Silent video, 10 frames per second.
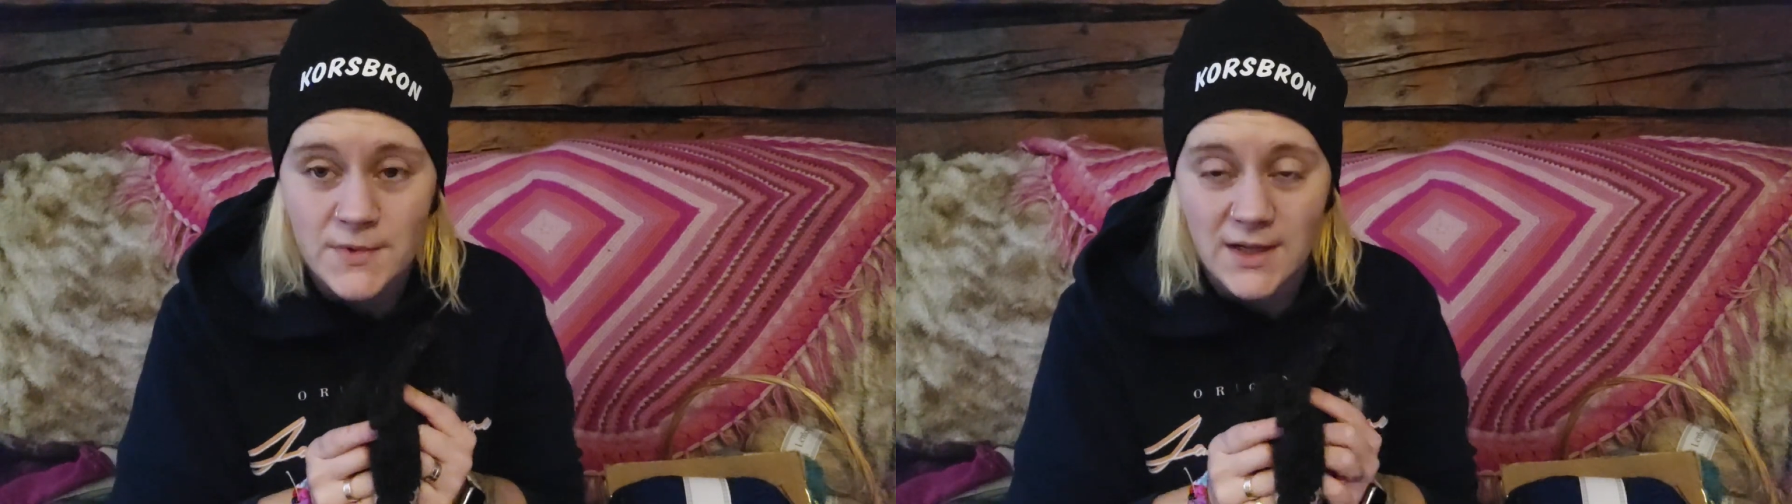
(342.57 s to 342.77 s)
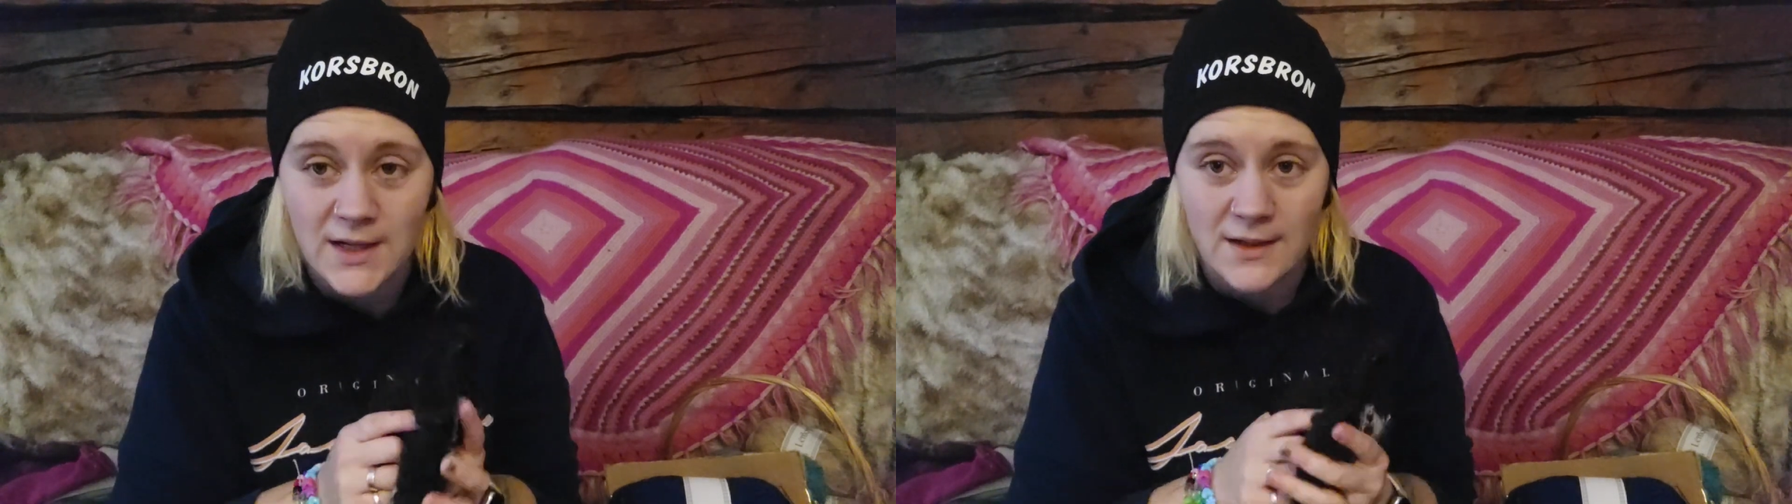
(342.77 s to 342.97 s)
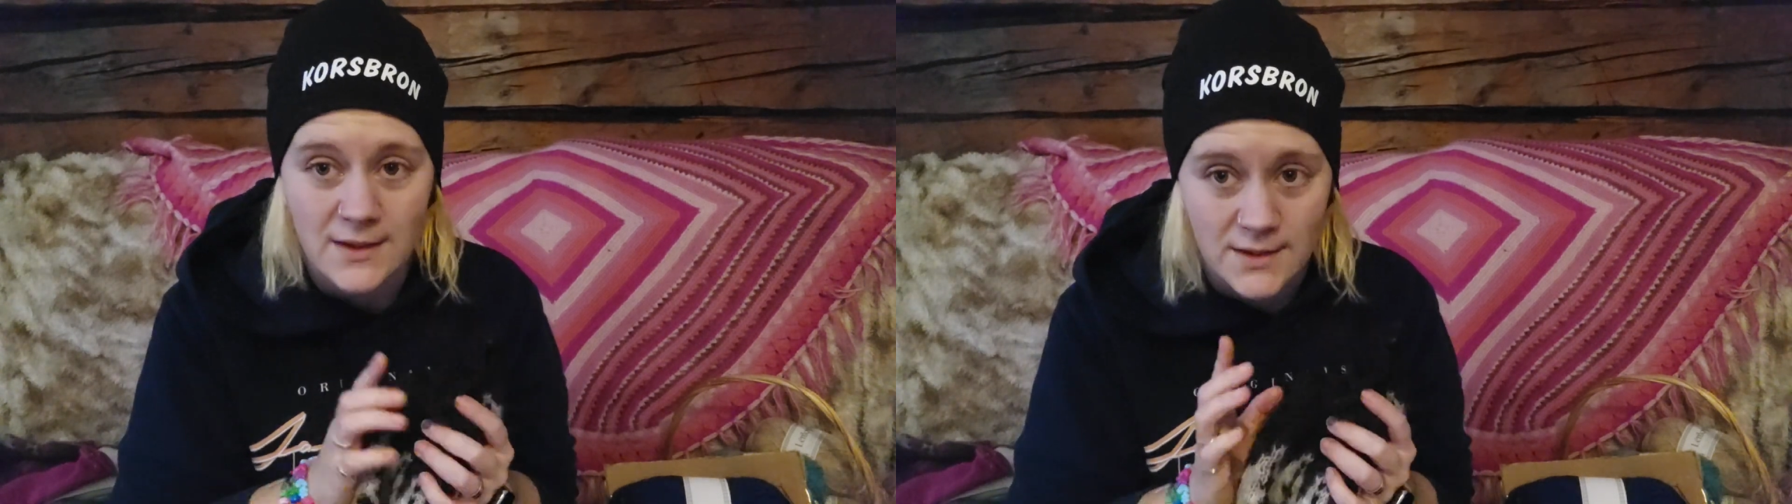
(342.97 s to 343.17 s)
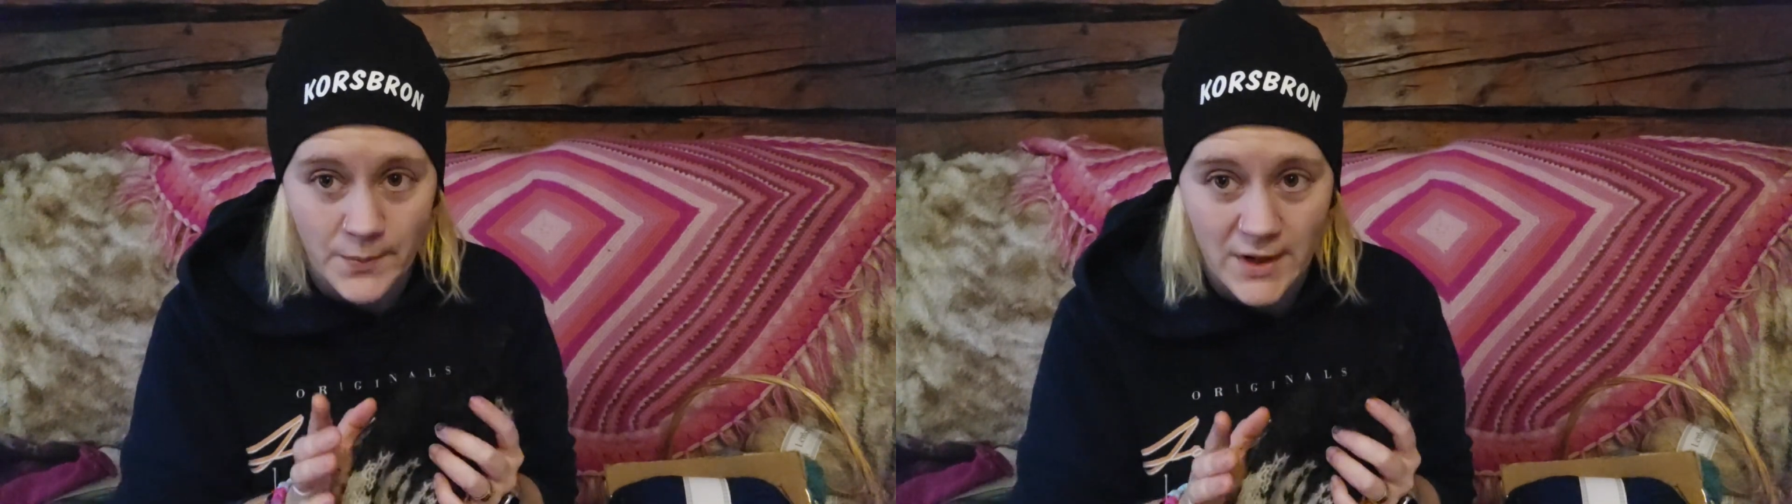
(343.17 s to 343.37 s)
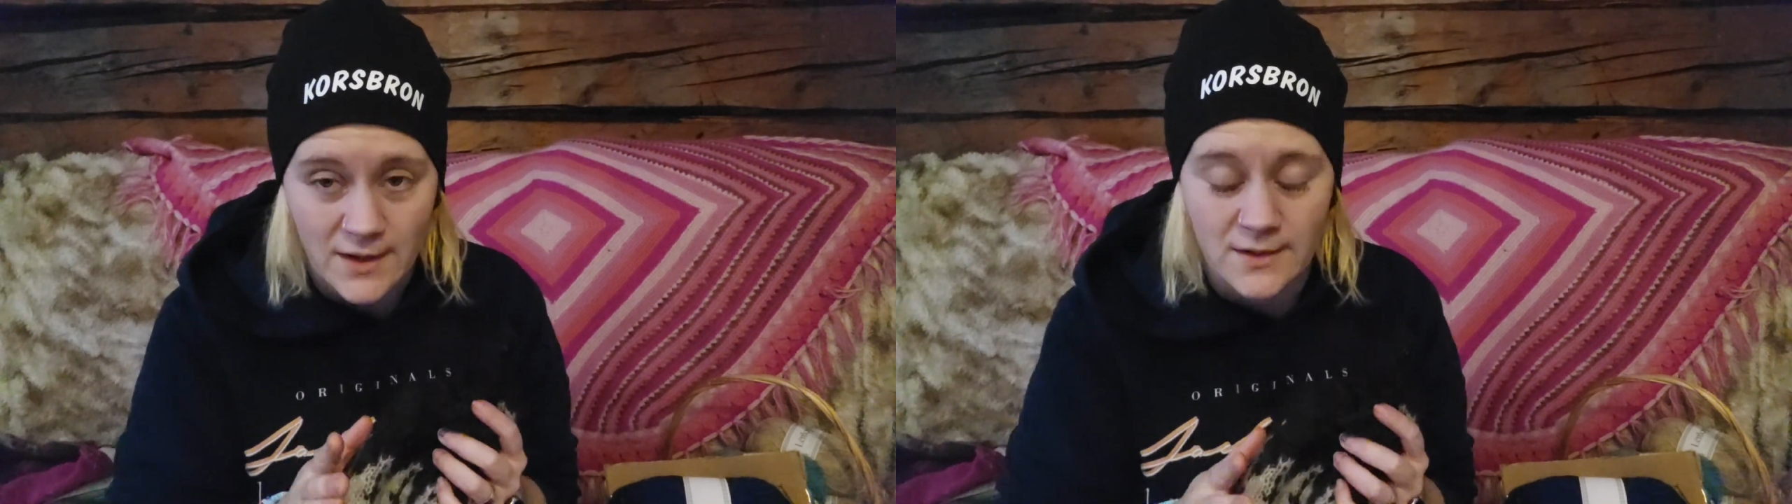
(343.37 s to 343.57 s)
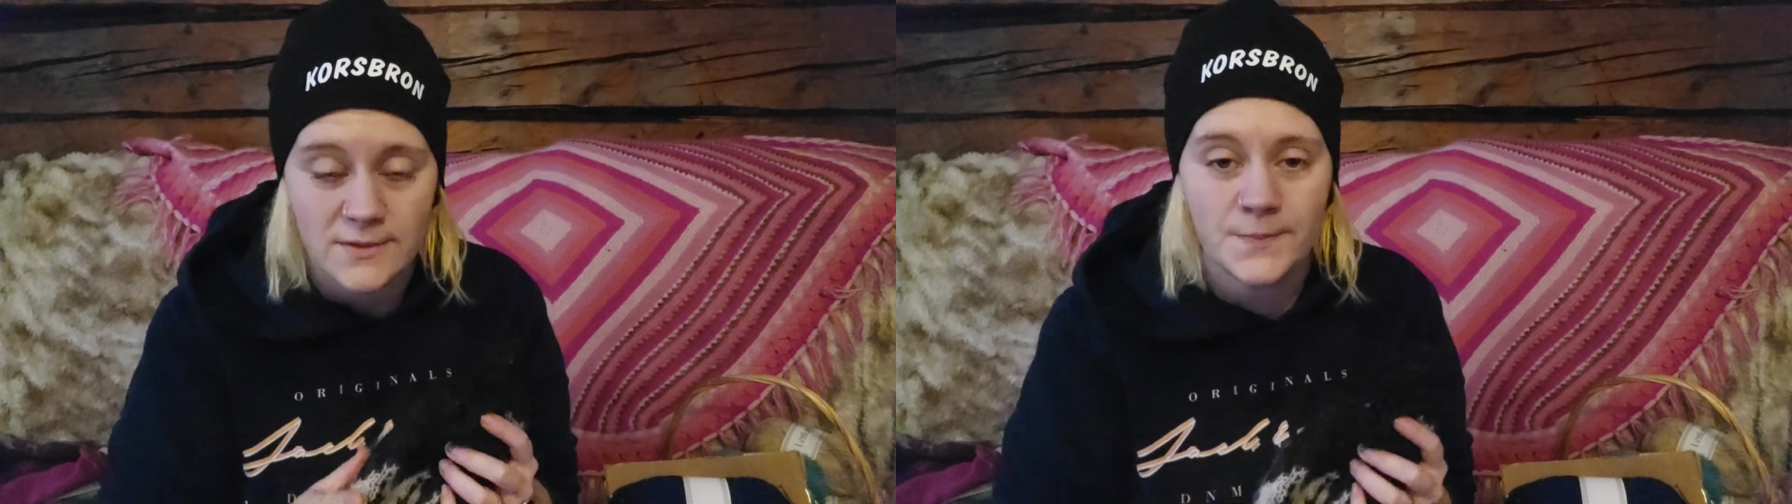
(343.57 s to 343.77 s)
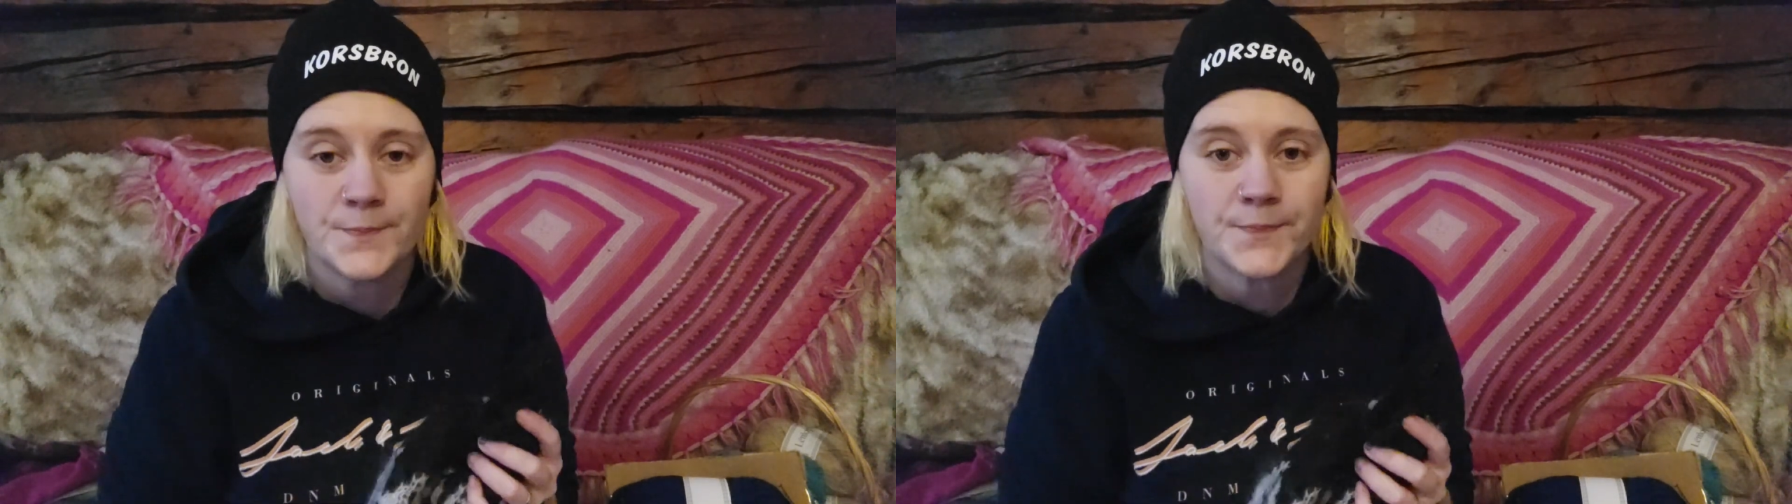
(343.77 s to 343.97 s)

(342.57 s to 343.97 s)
in the pattern.